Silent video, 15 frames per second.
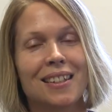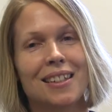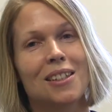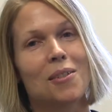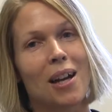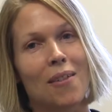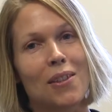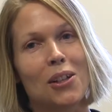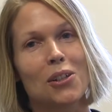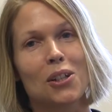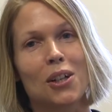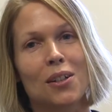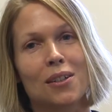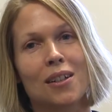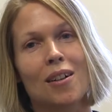you have that
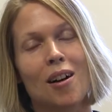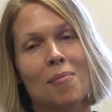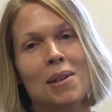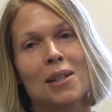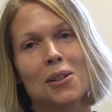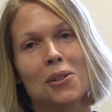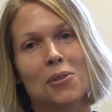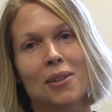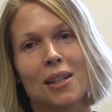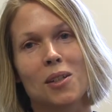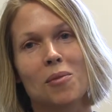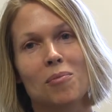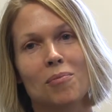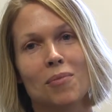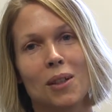shared common
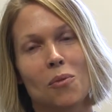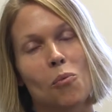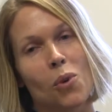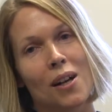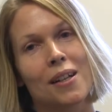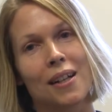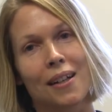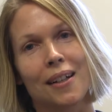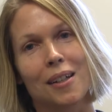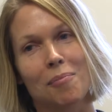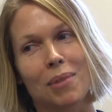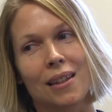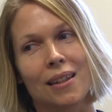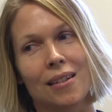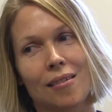interest in one area,
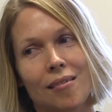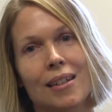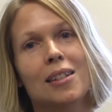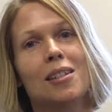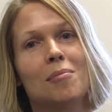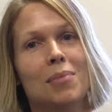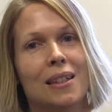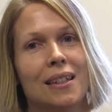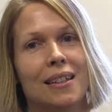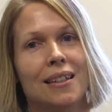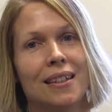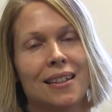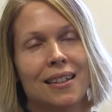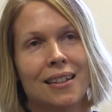but they're going to be